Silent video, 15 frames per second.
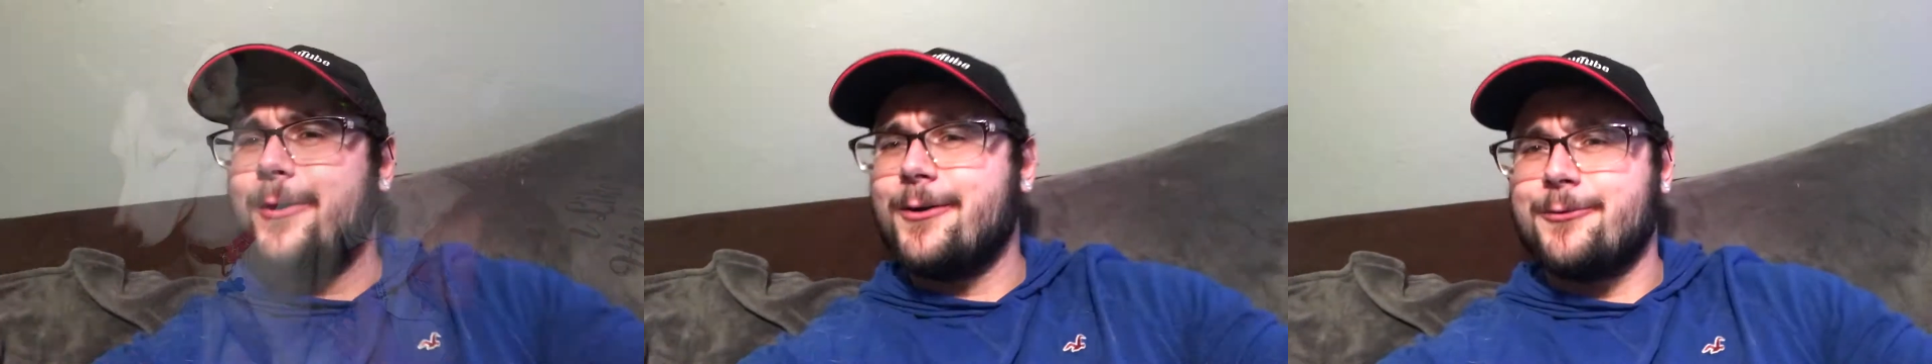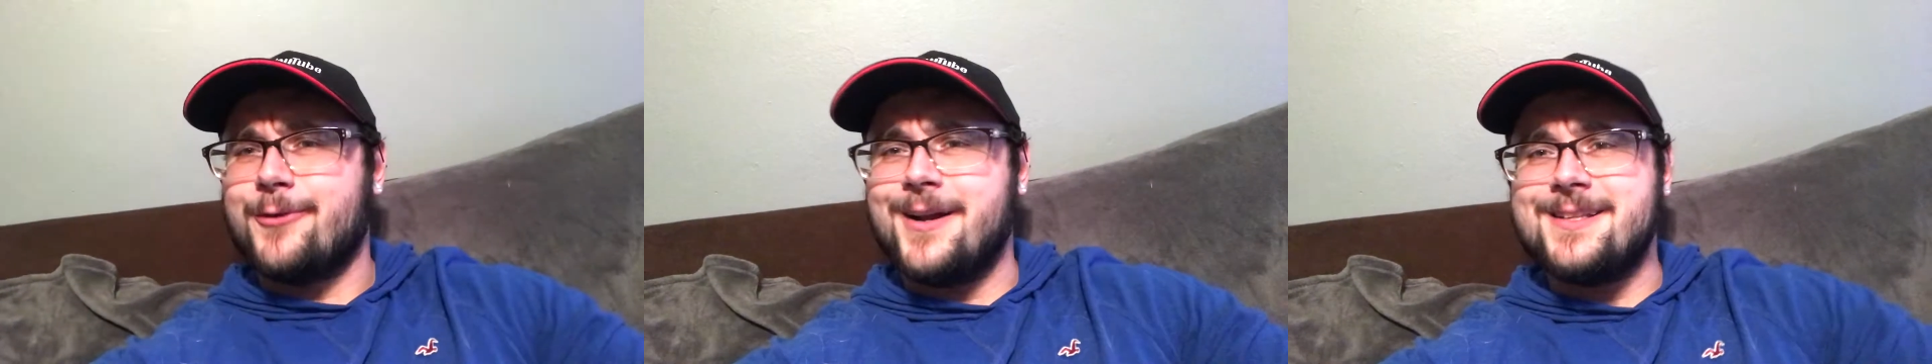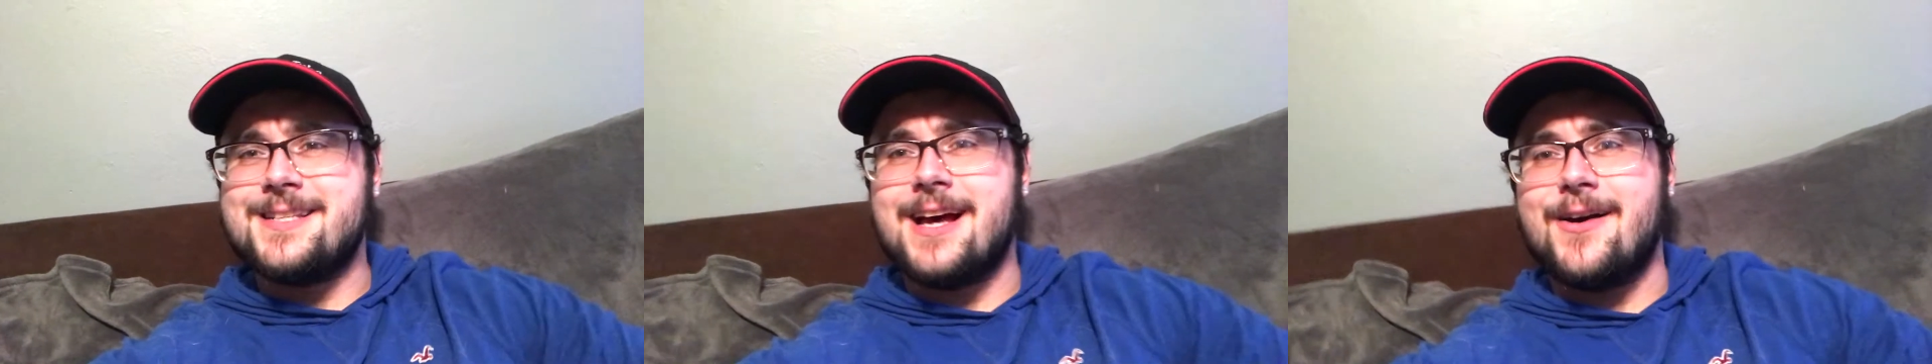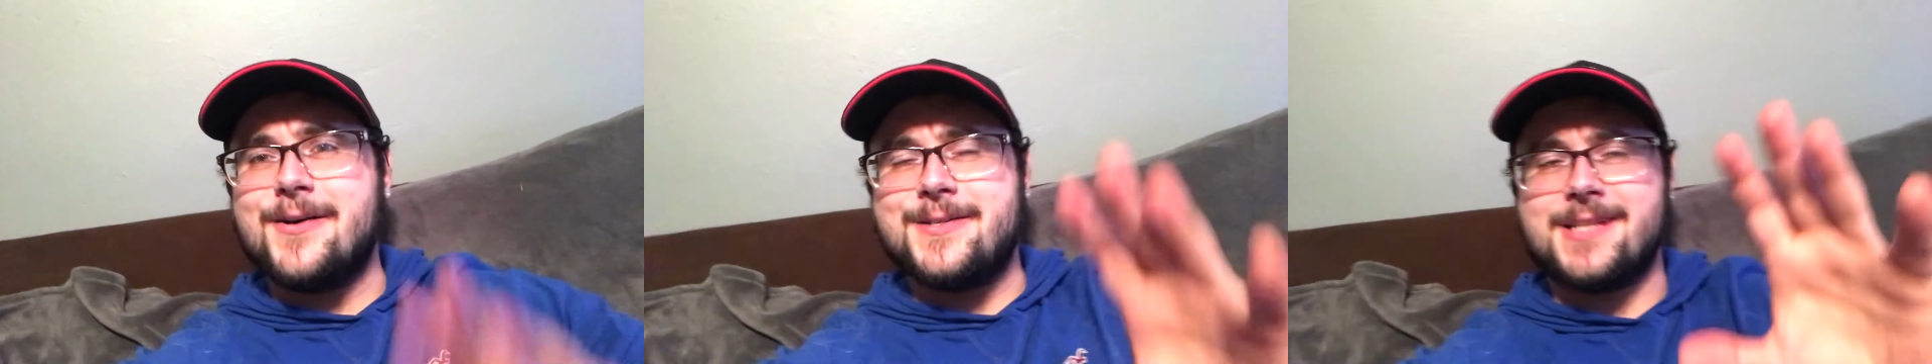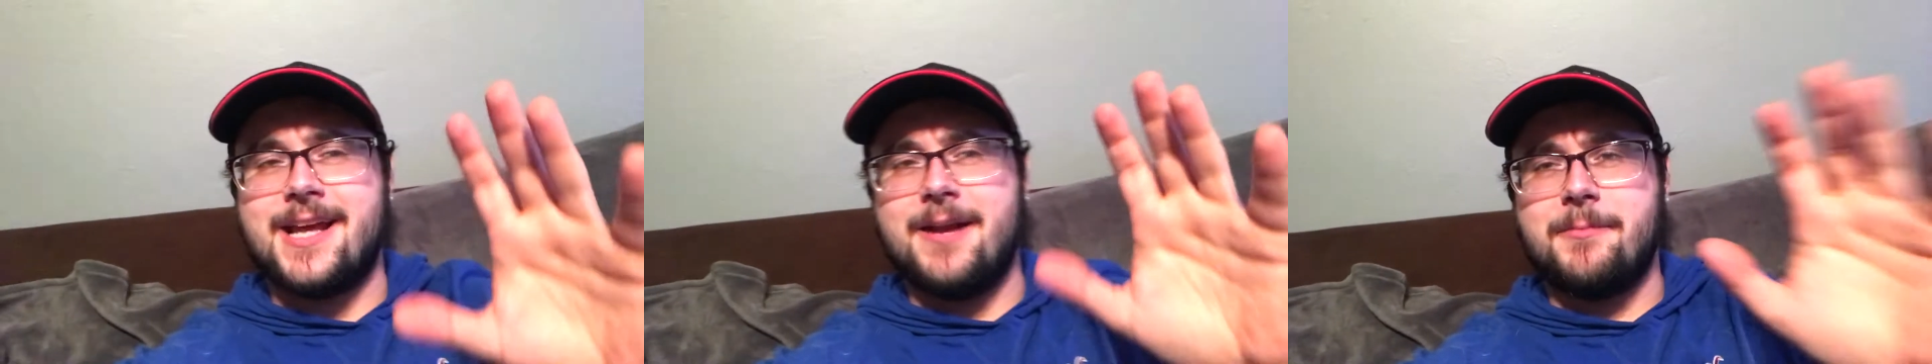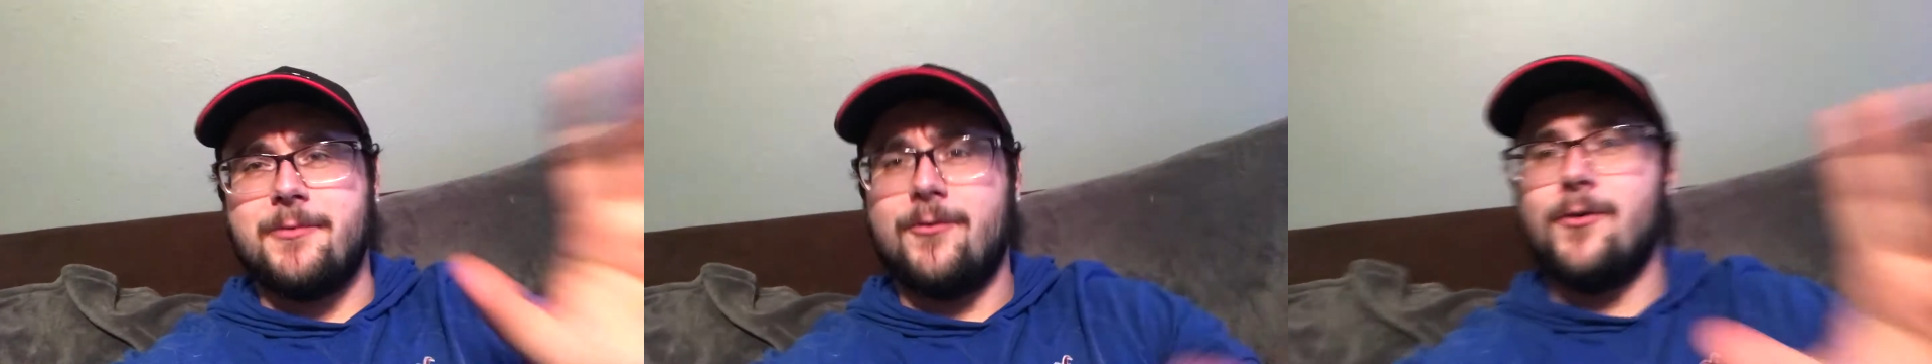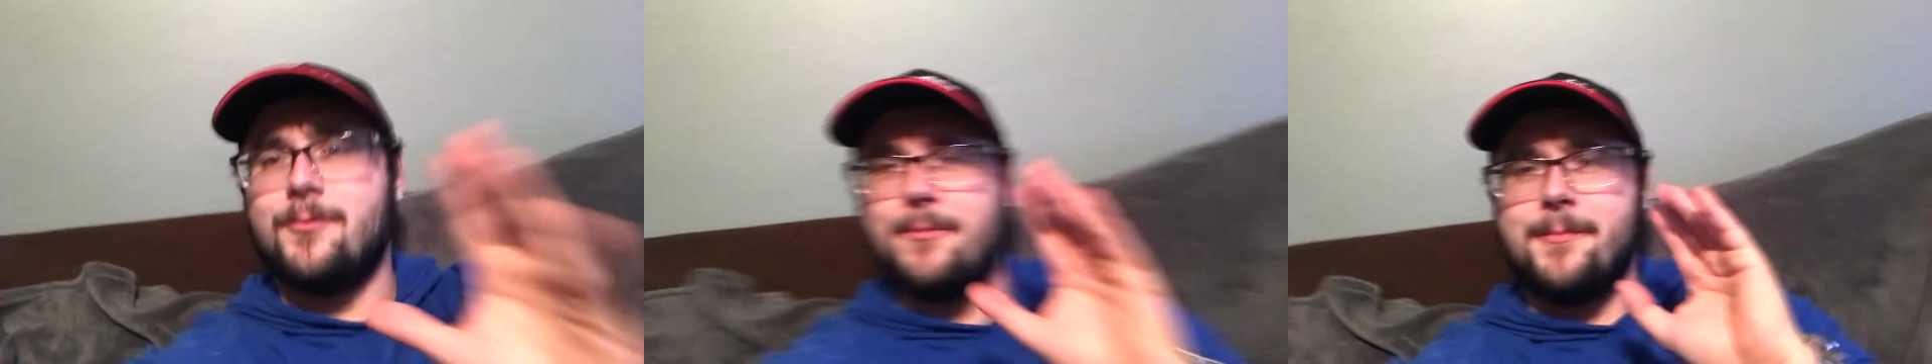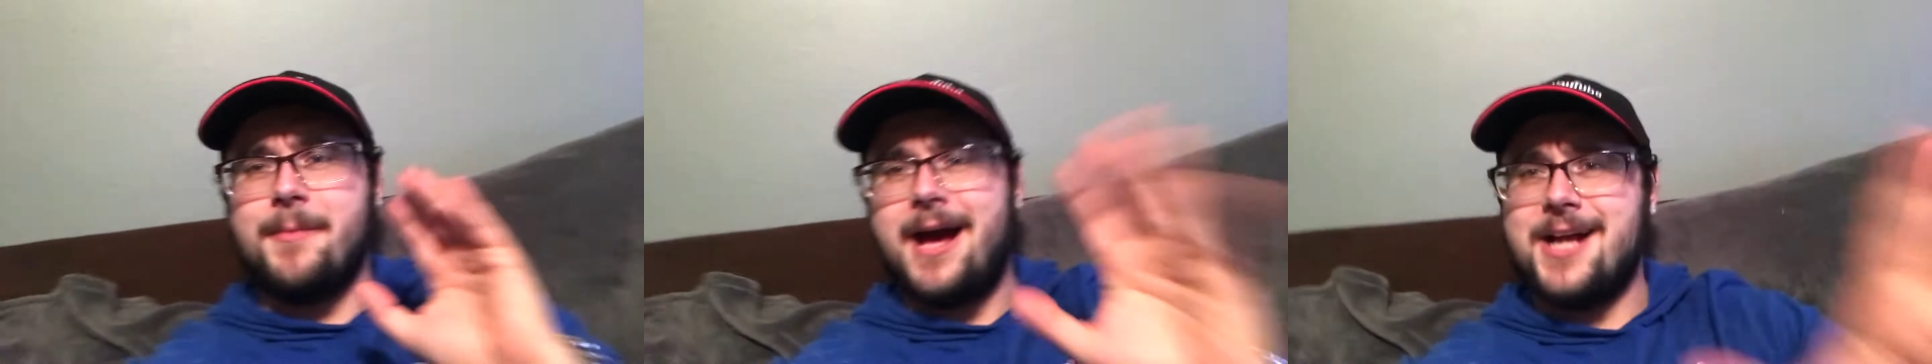to a friend's house and I
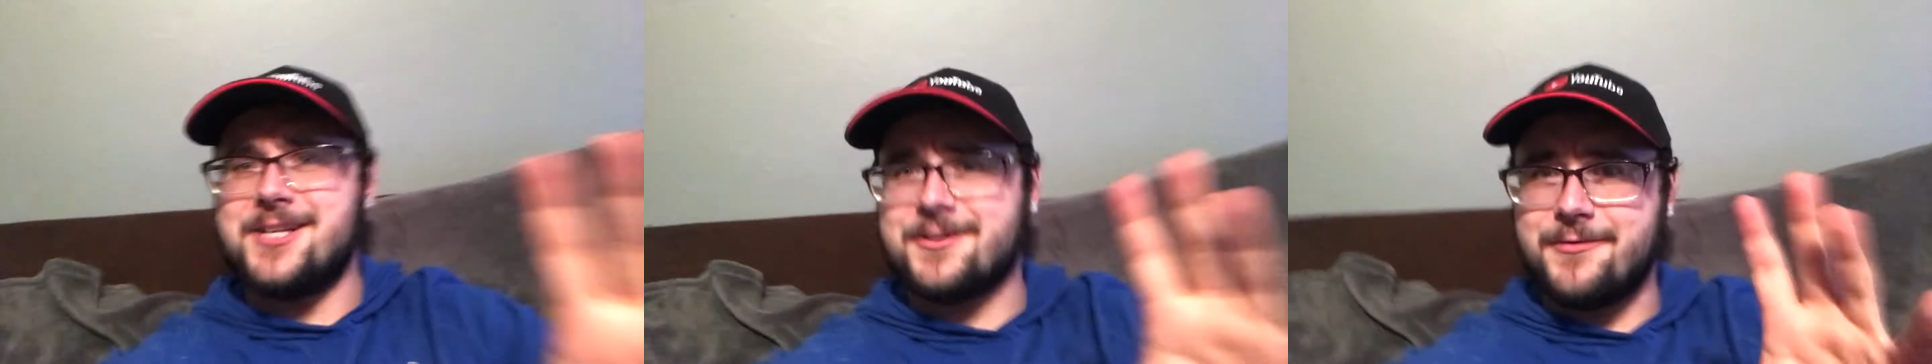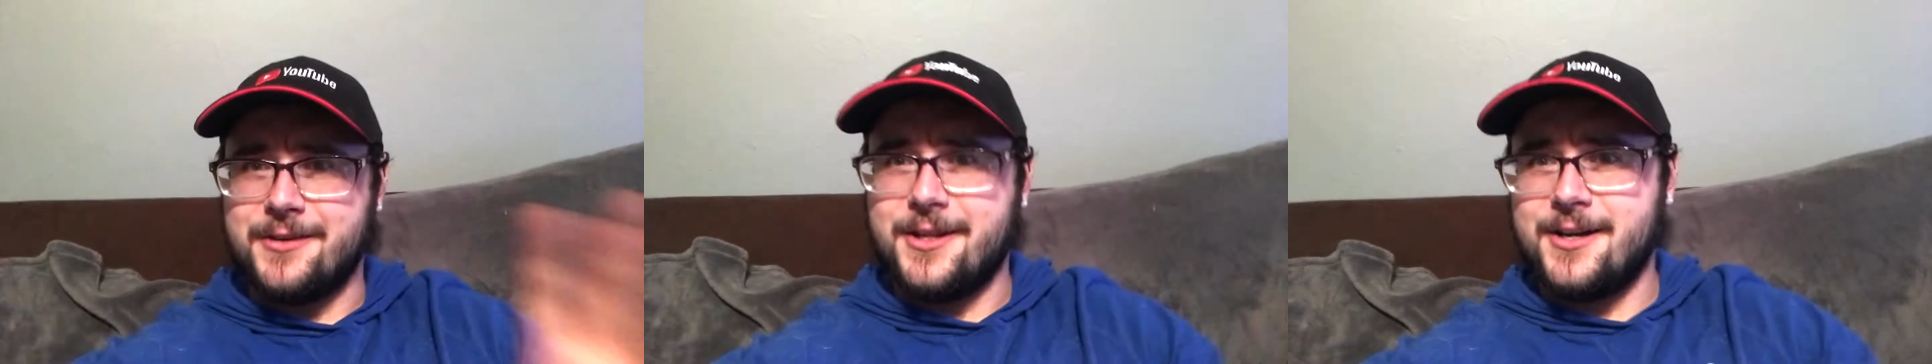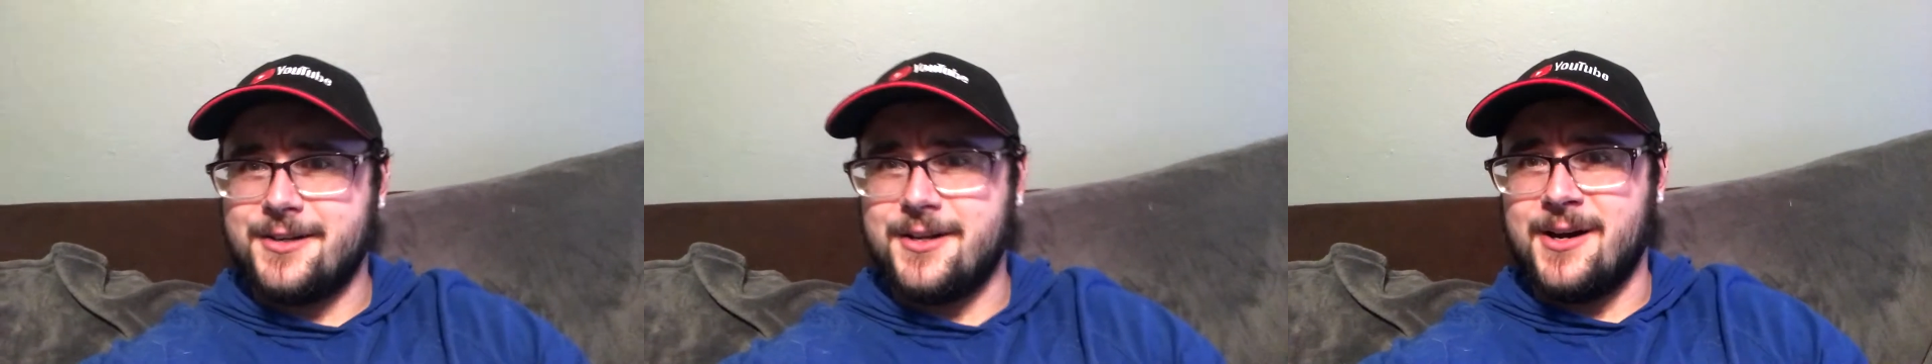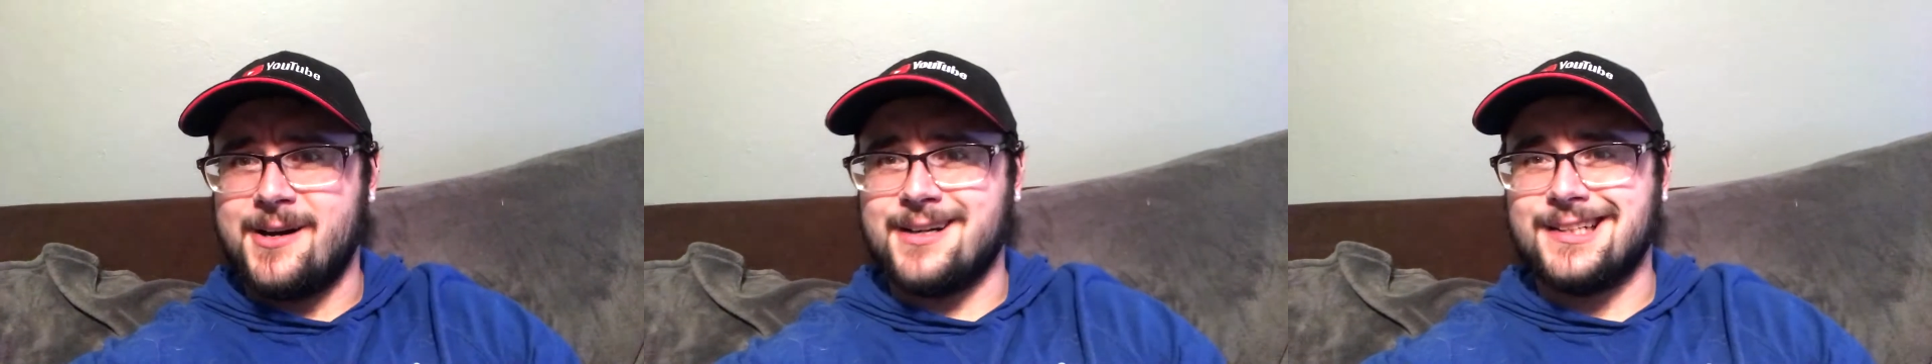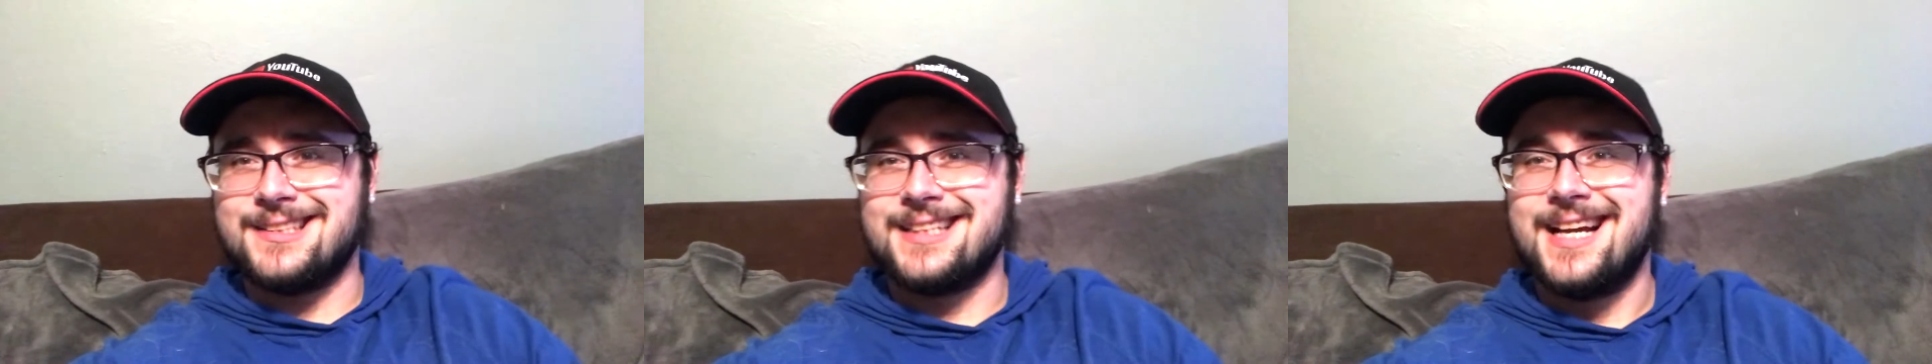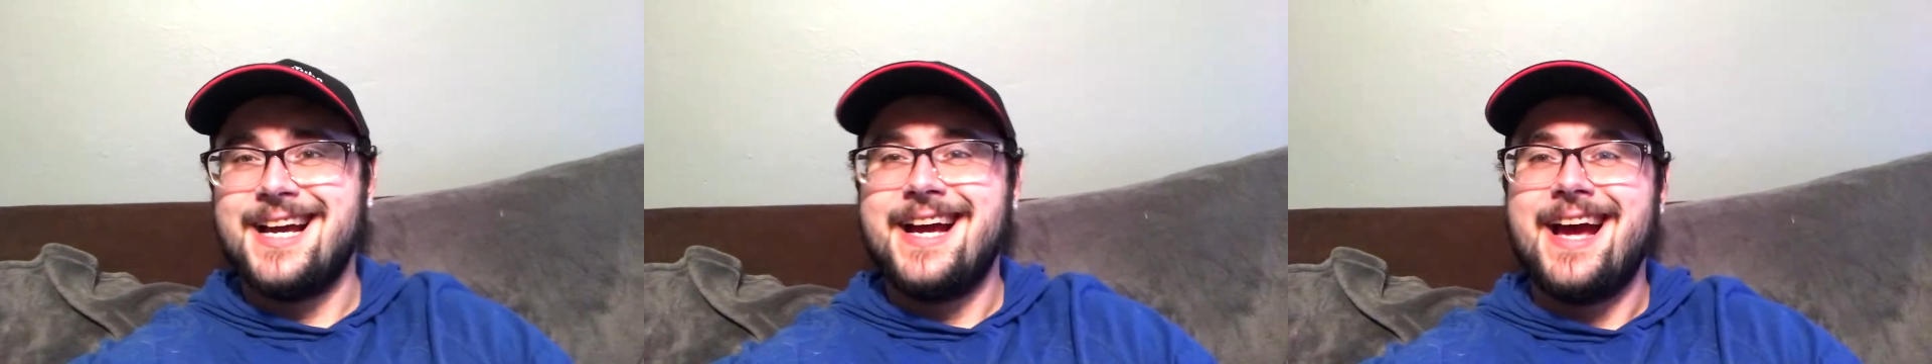perform magic for their dogs.